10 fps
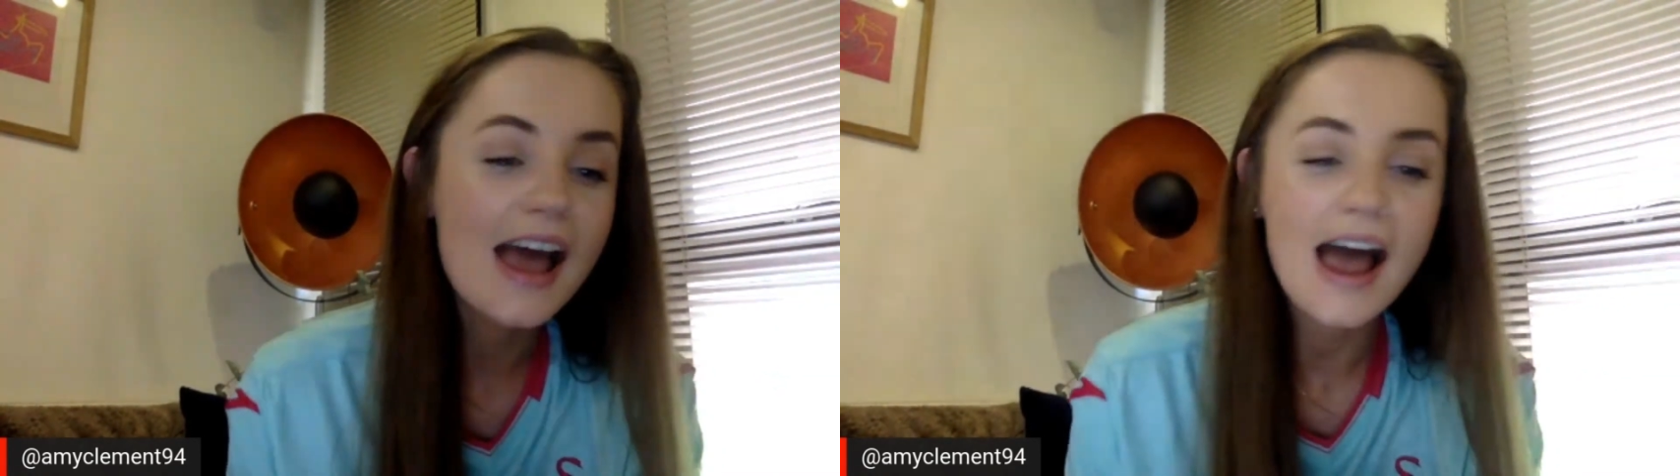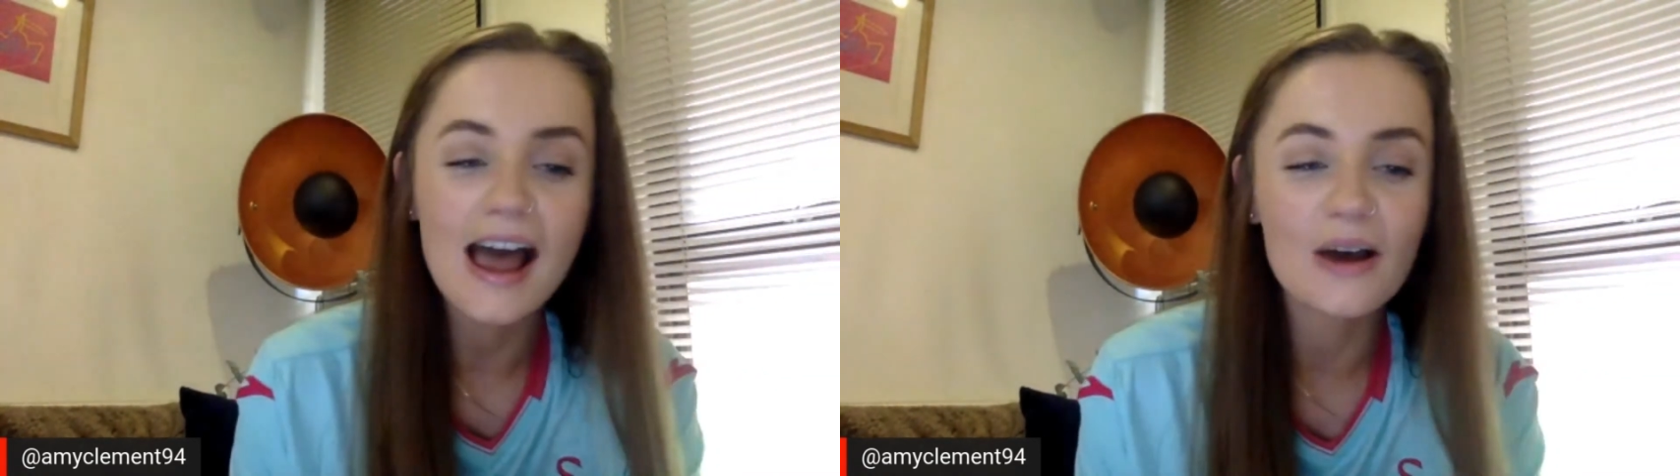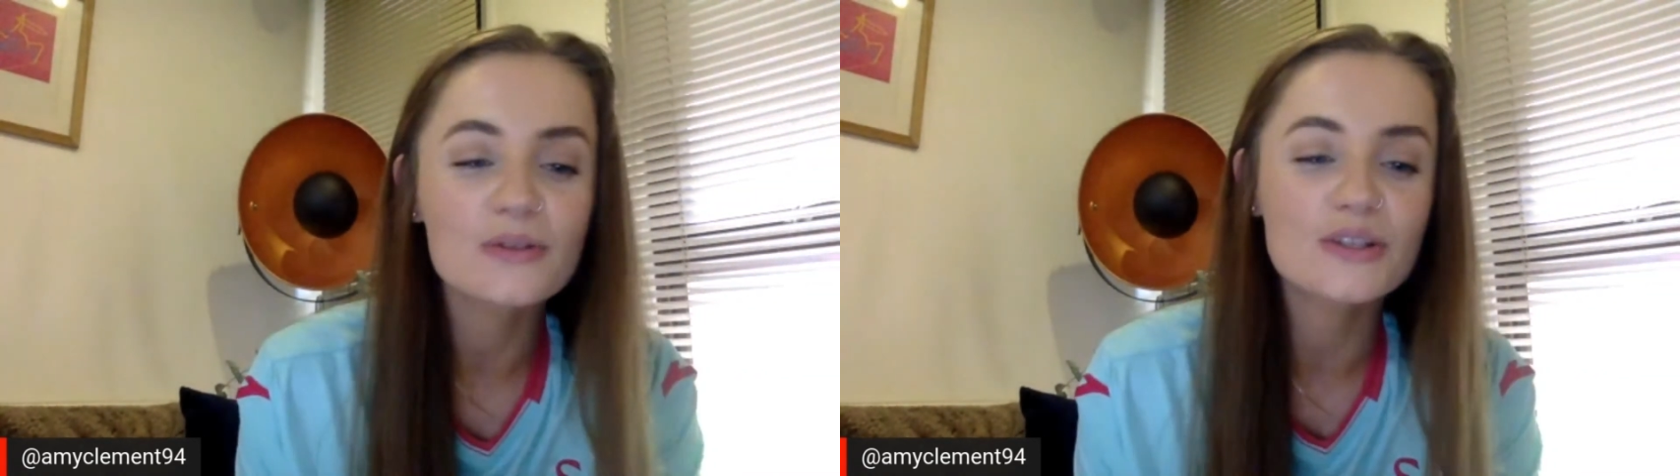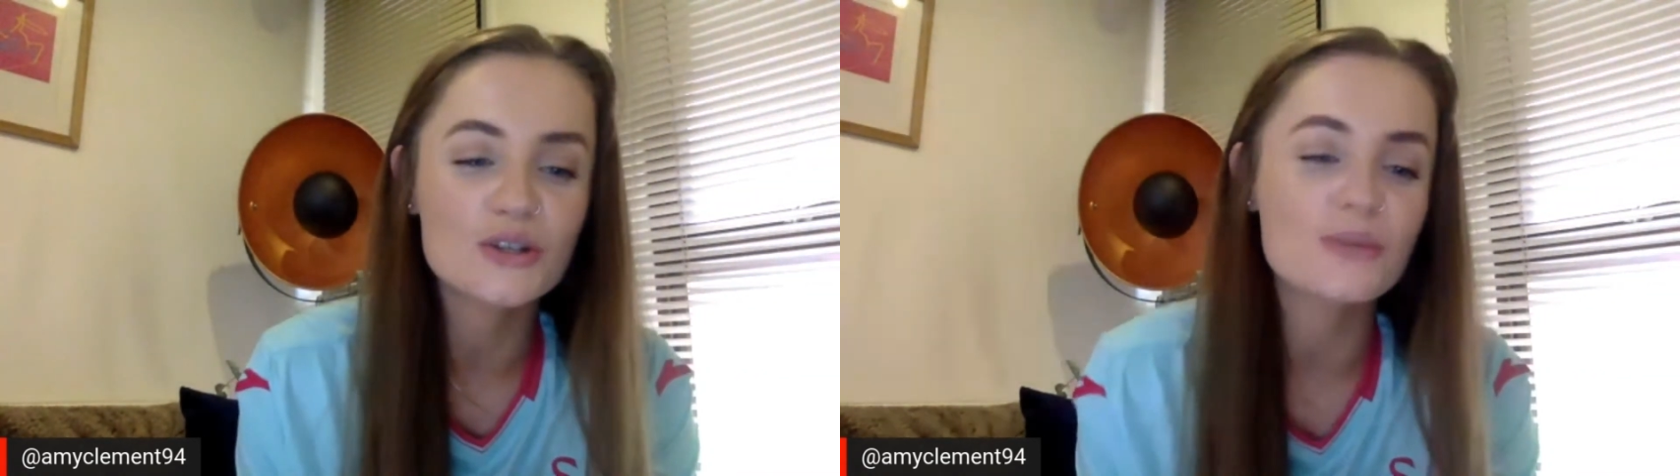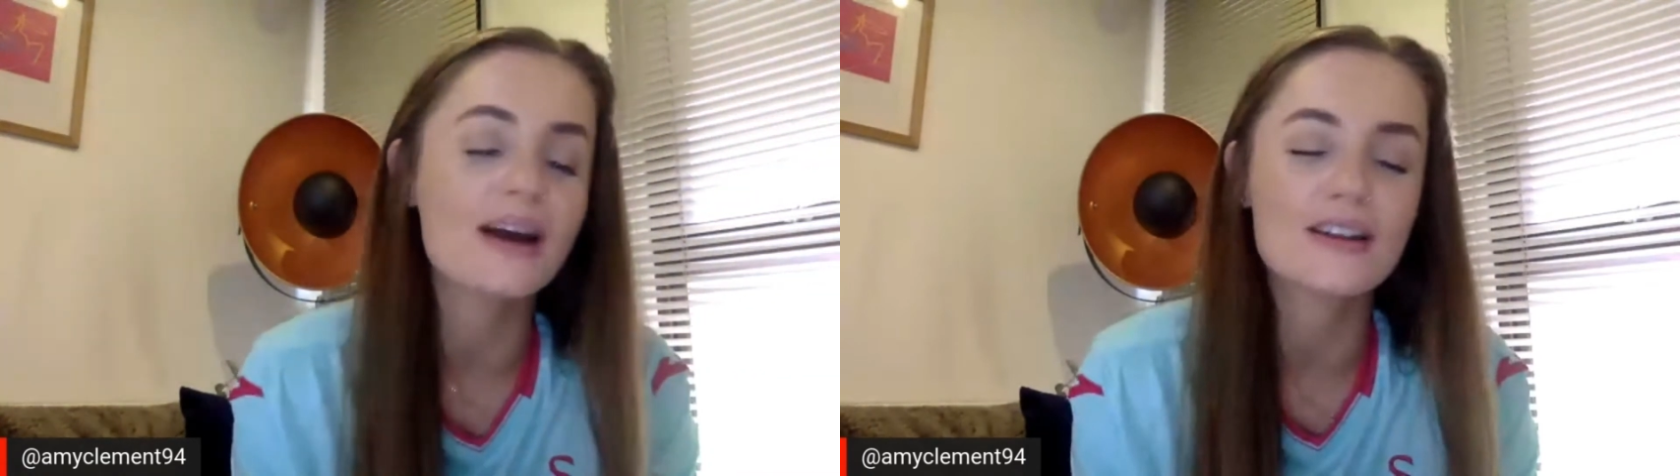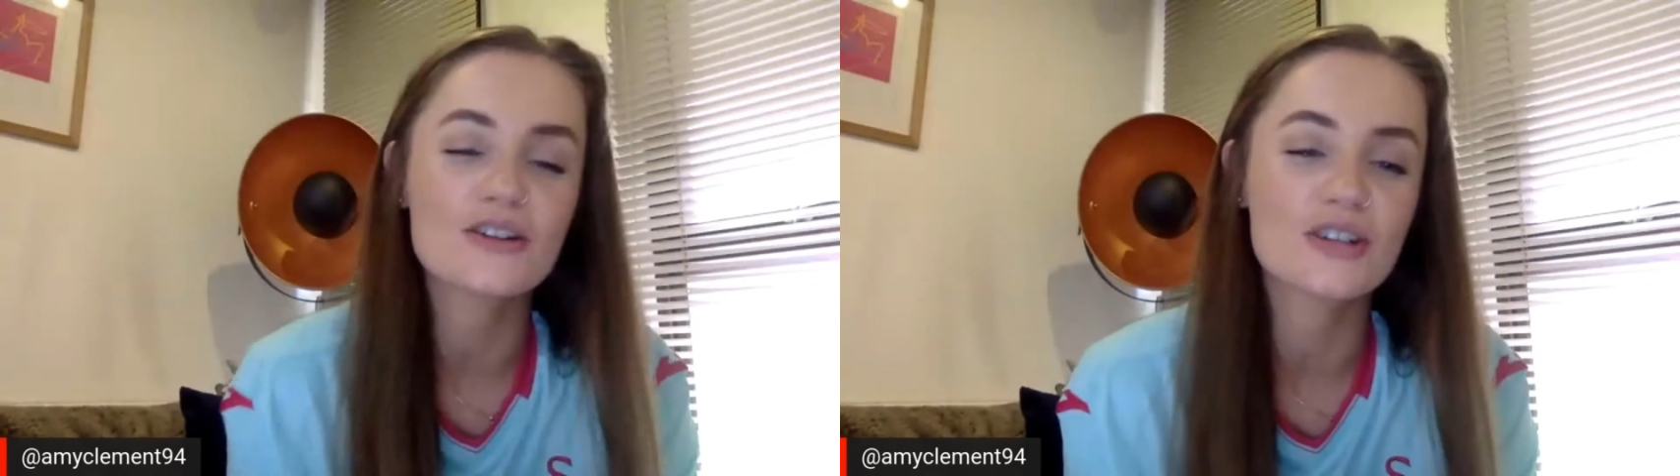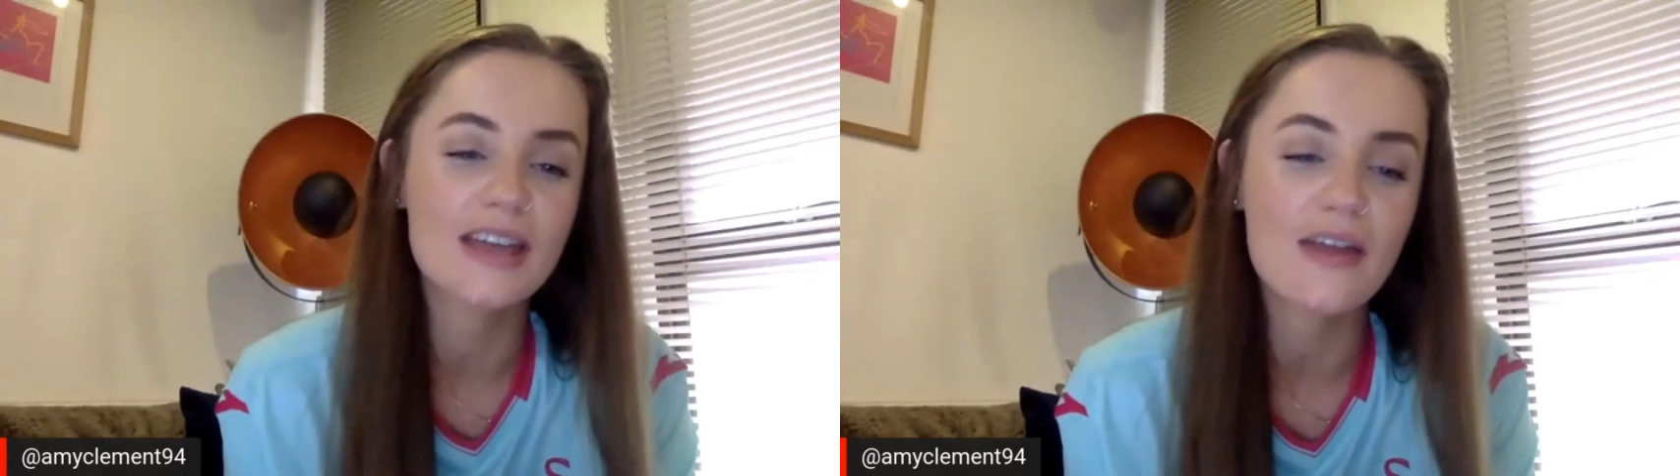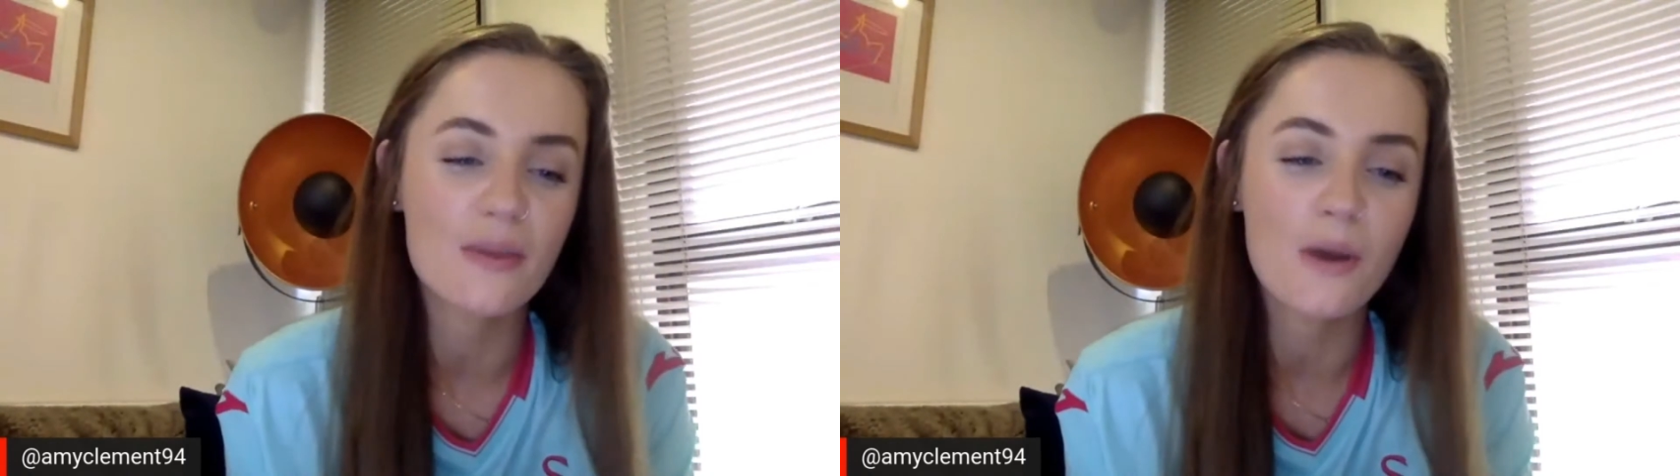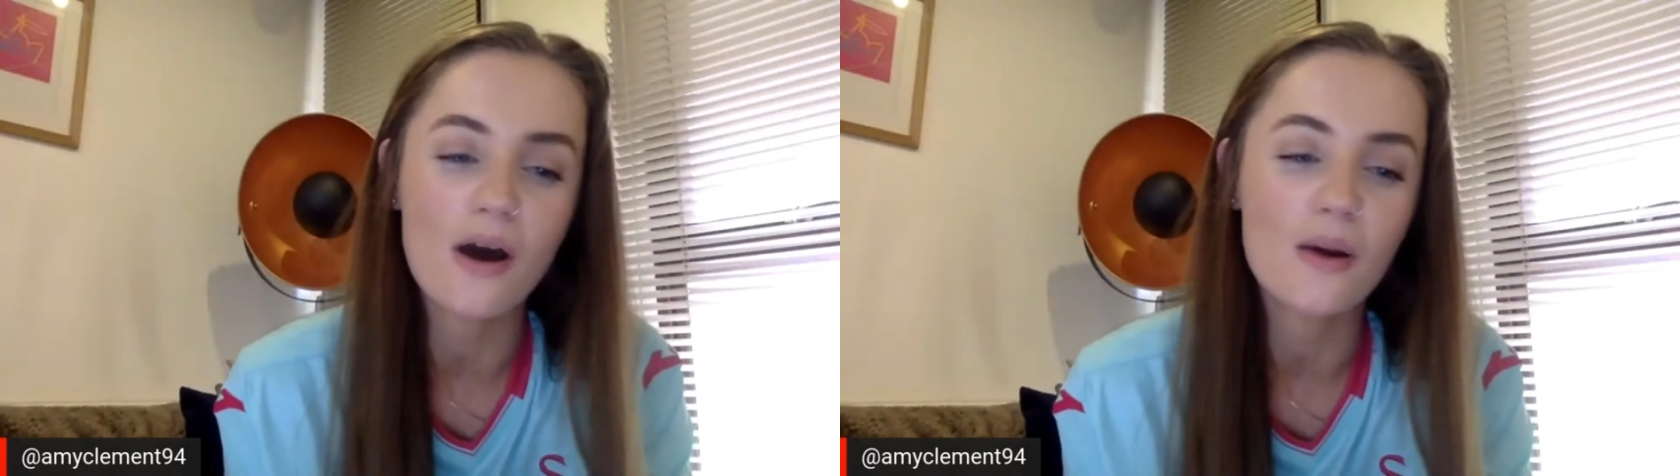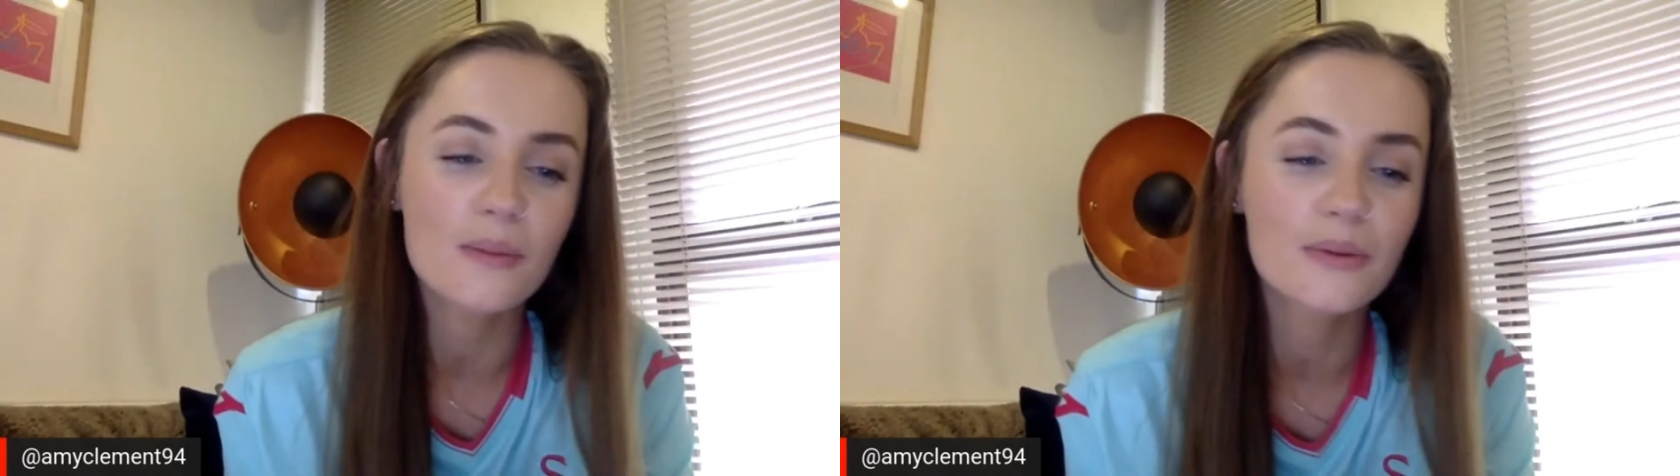How did you manage to get them up?